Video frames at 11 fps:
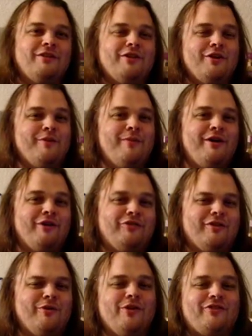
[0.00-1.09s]
Now you may all
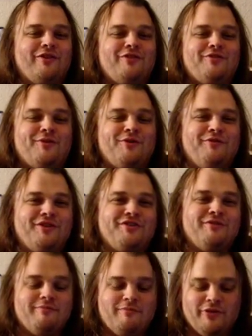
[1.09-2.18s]
say, oh, that's not historical
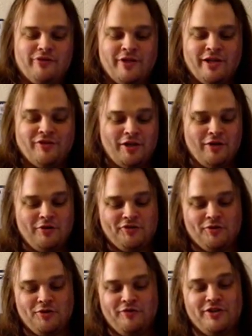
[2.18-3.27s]
fiction, but the thing is, I could go
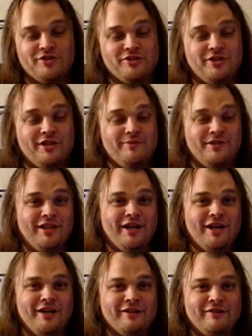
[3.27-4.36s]
historical fiction and be
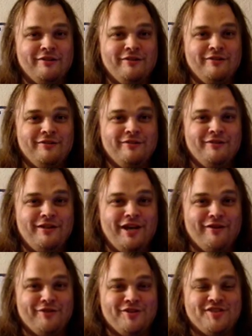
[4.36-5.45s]
like
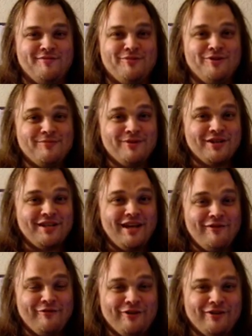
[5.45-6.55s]
every steampunk book
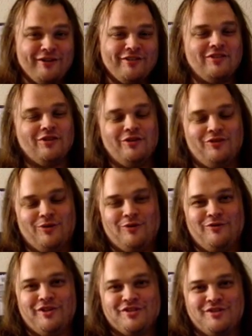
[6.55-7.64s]
ever, because it's all
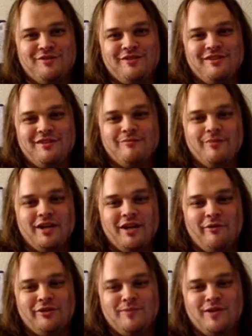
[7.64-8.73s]
historical fiction. But I
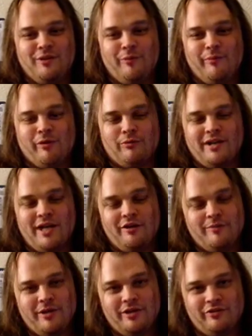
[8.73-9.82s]
want it to be a little bit more
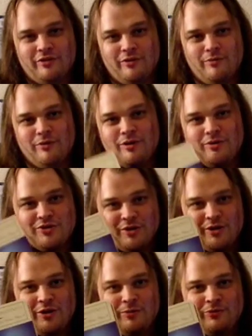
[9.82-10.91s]
reality-based, so we'll go with
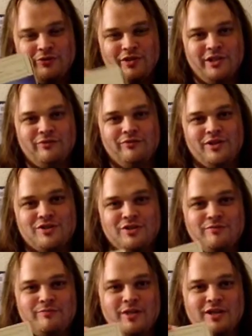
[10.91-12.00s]
Sherlock Holmes. It is
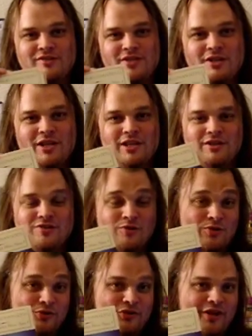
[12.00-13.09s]
fiction based in a
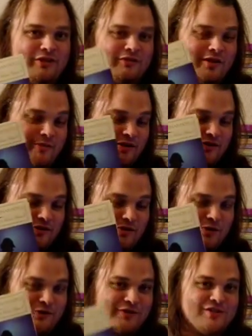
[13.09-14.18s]
historical setting, so that makes it
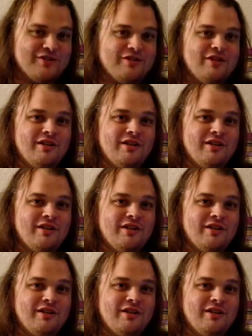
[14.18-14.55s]
historical fiction.